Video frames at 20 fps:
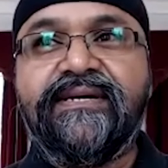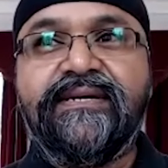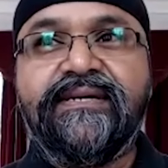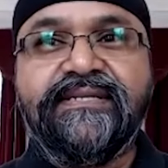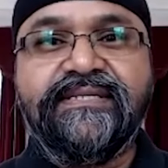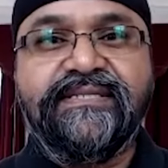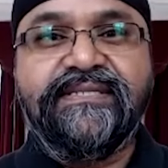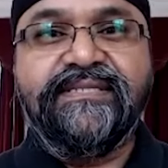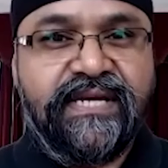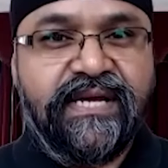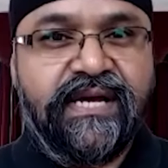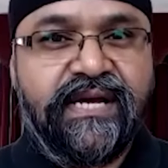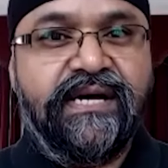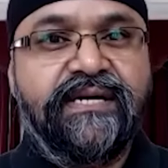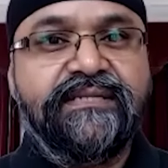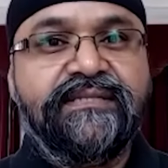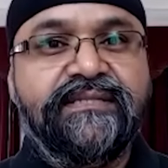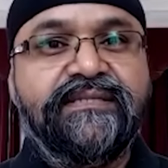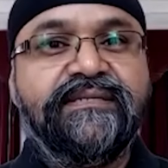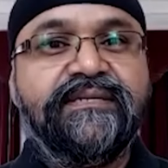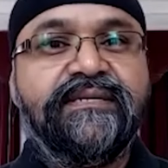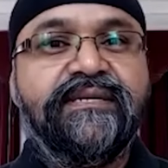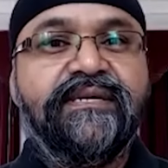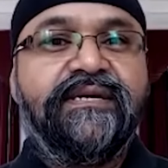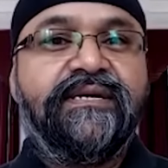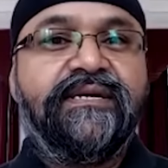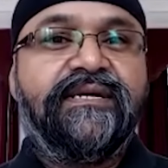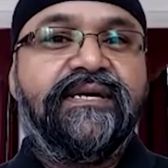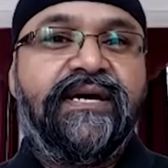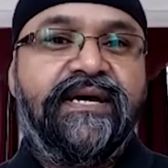zakat
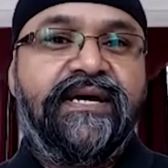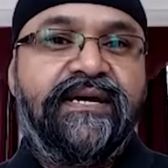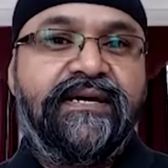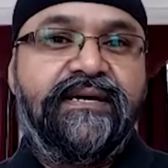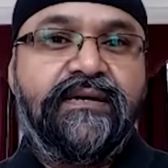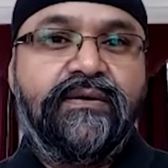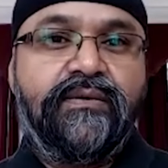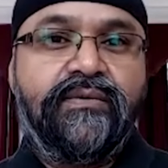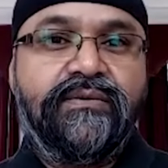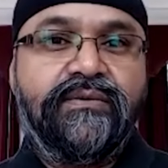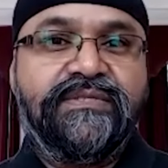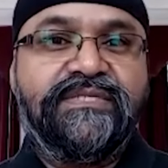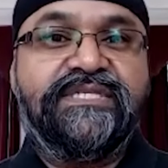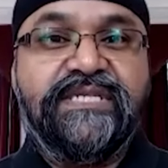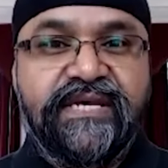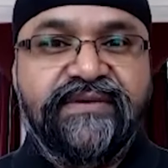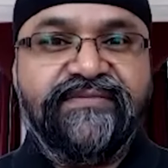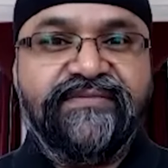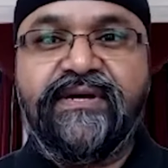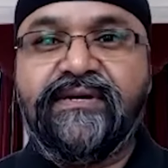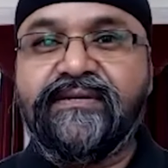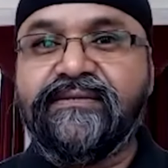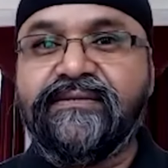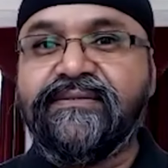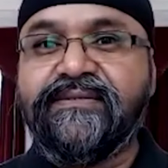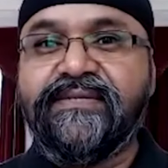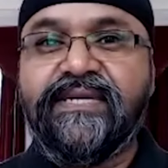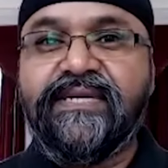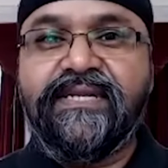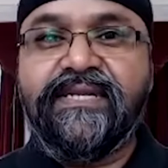uh, or seva
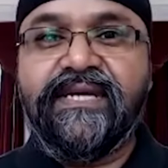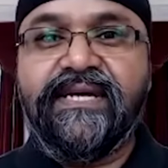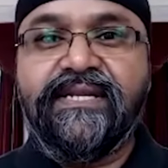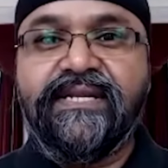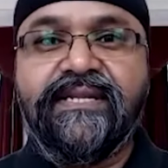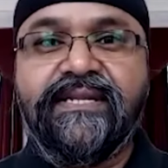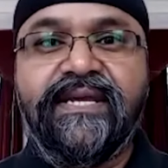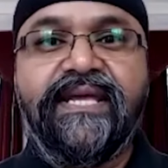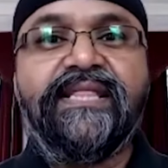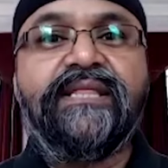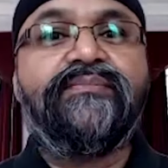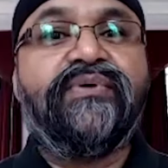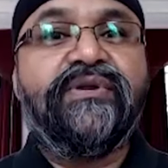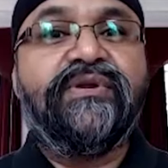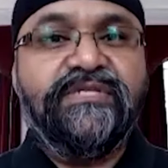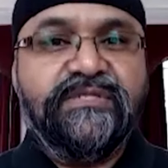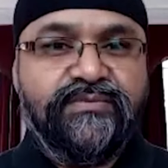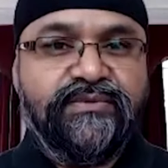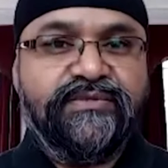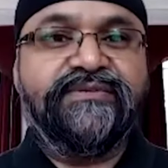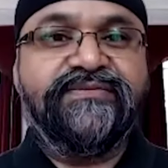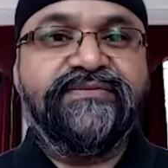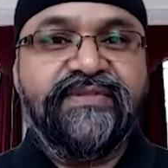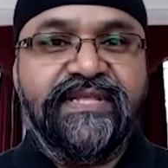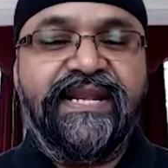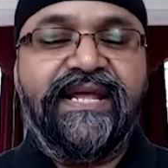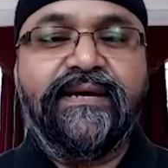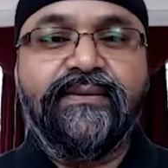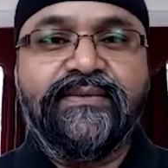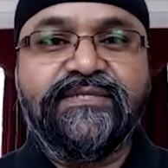and, and in the principles of other
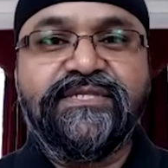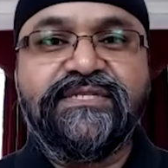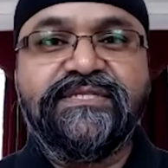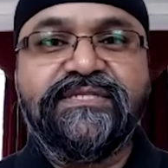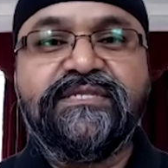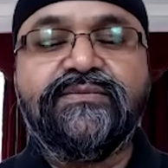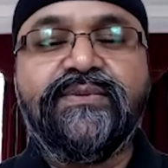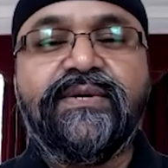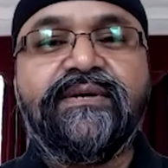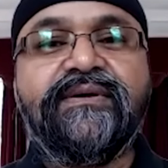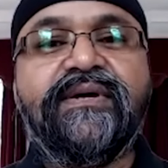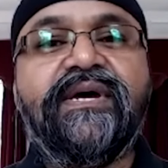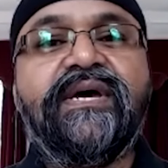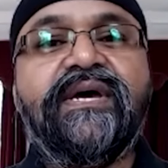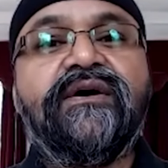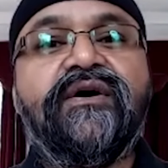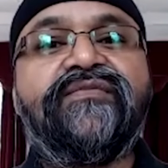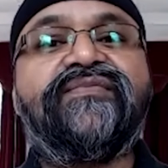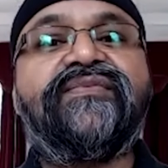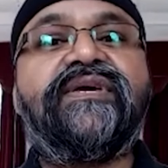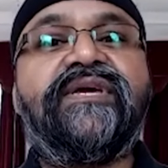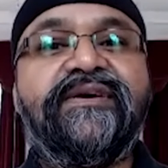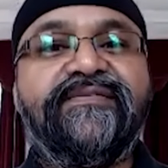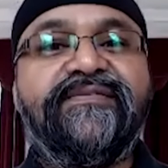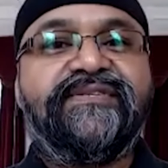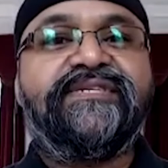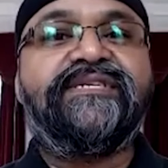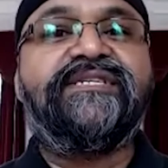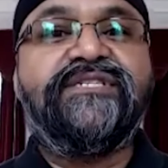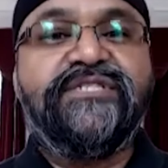languages as well of
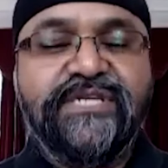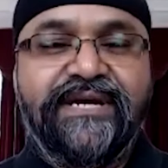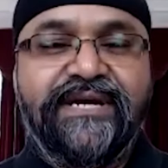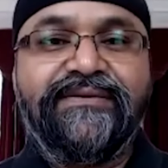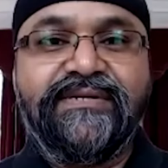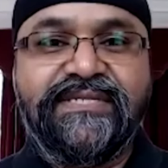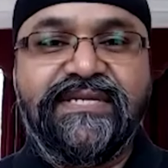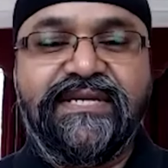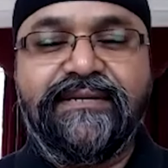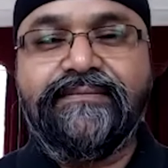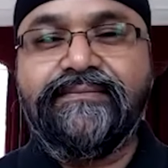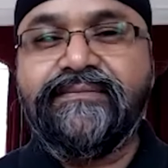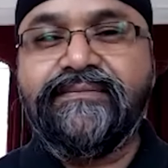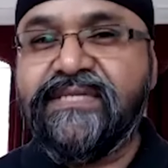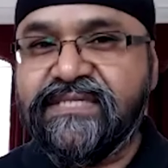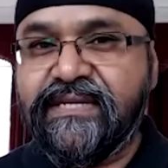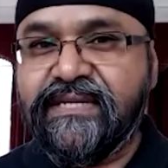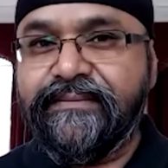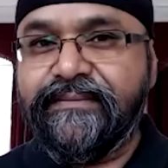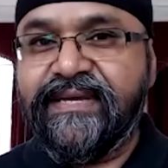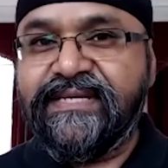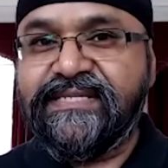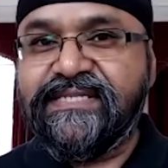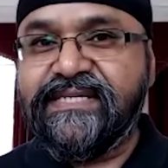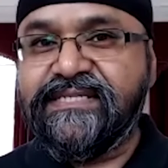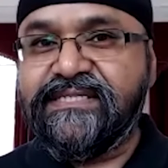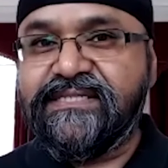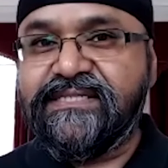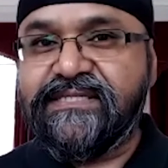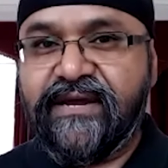gifting charity. Does that make
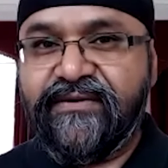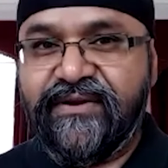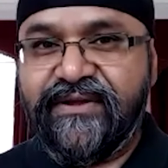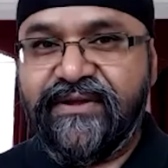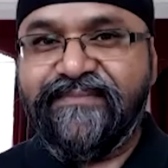sense, Gary?